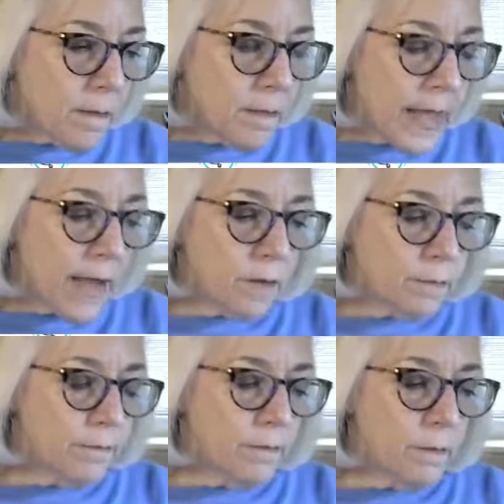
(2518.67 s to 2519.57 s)
now,
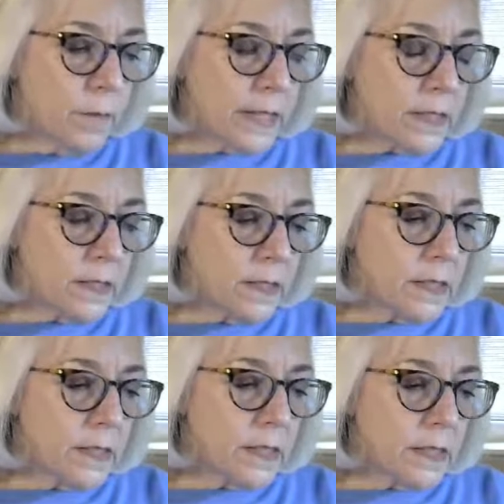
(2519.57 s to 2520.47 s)
but
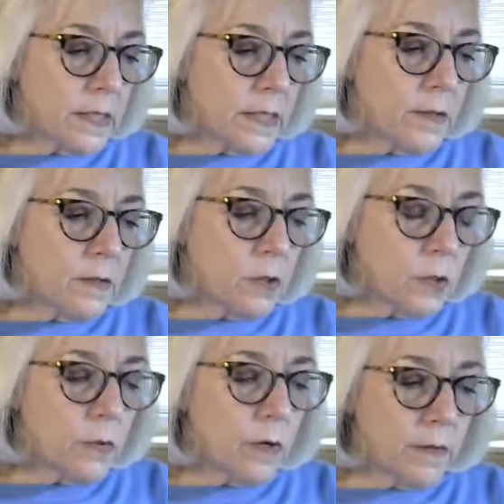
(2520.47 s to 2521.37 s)
to
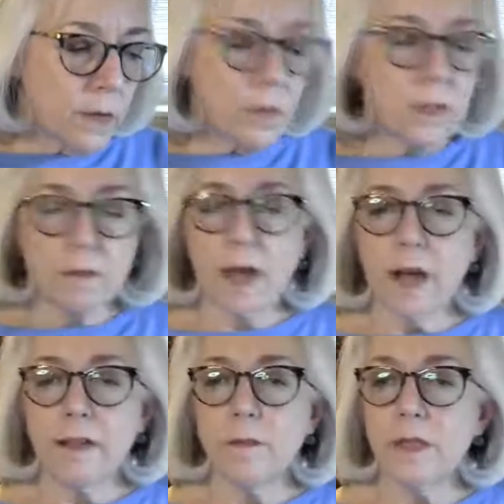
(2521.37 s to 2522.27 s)
do those
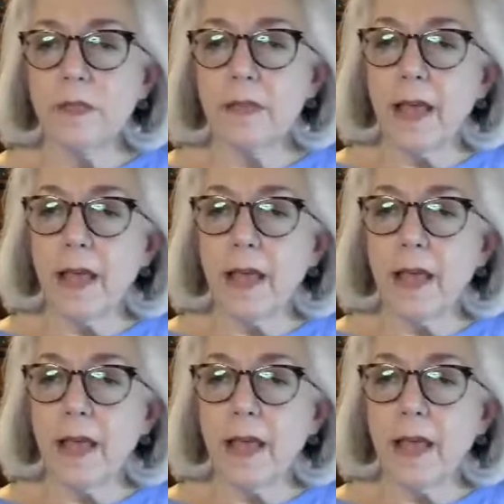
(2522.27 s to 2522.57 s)
documents